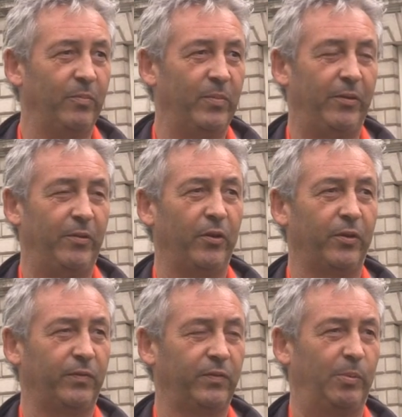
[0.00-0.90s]
met the
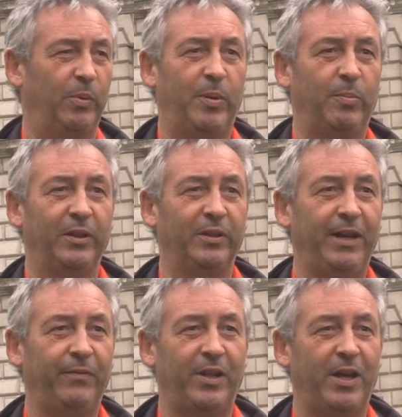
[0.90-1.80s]
other couple of people and
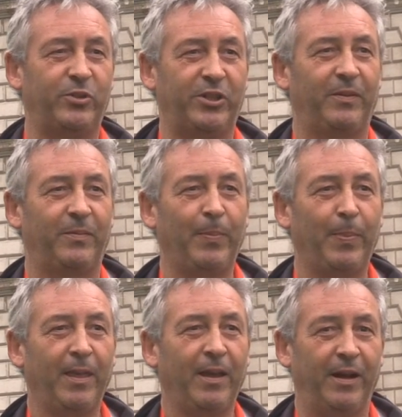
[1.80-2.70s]
left, and that was it.
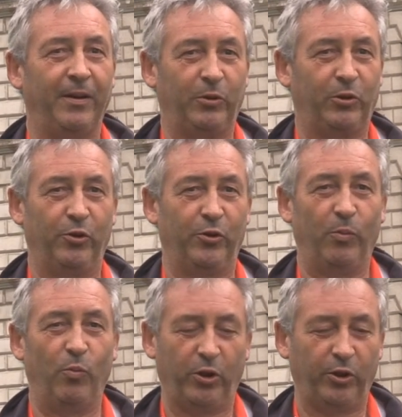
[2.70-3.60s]
And then we turned
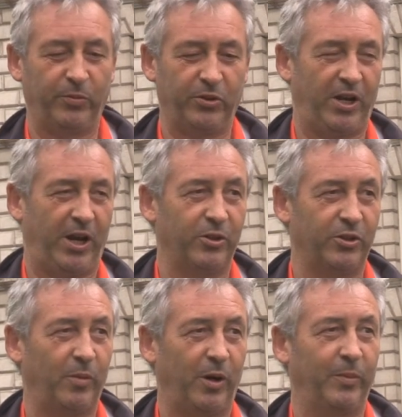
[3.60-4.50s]
around and walked up the
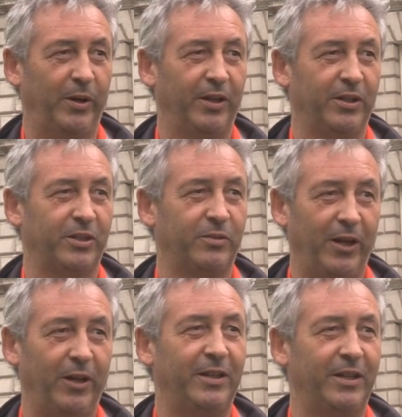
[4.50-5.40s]
stairs and Martin McGuinness says,
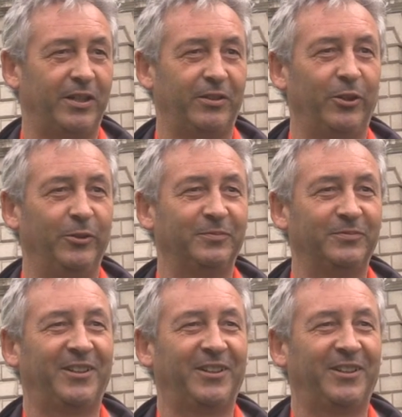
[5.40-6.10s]
"Well, that's it, done."